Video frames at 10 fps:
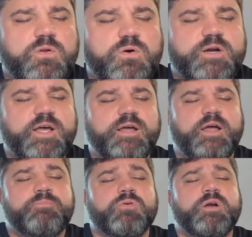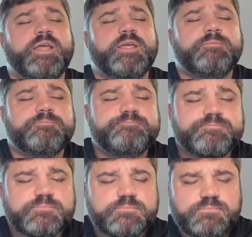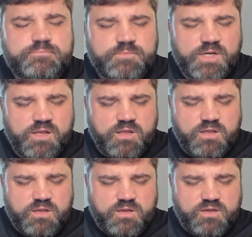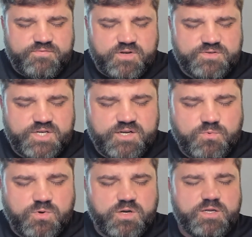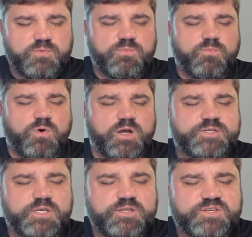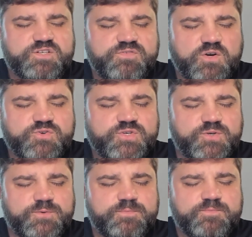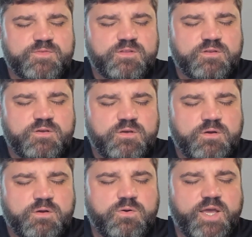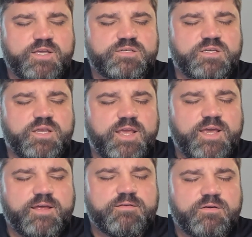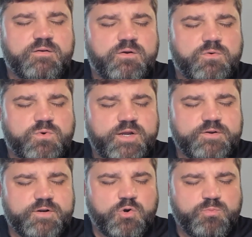Lord, I pray, if there's anyone watching this devotional who hasn't yet rendered